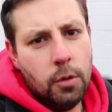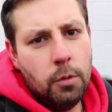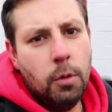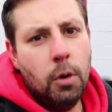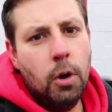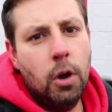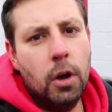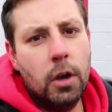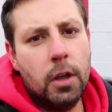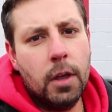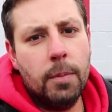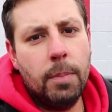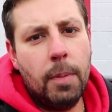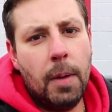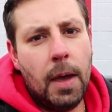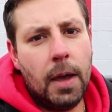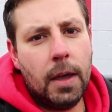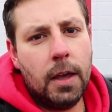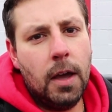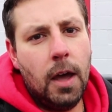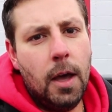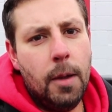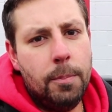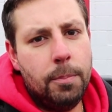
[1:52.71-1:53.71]
We'll hook it
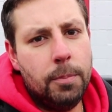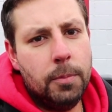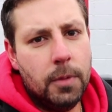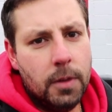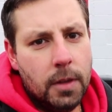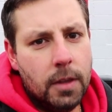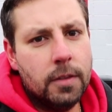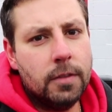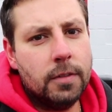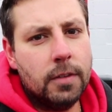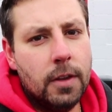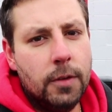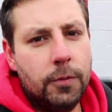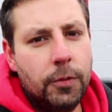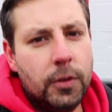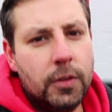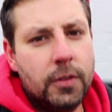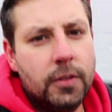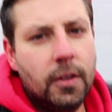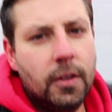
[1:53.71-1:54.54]
back up, see if it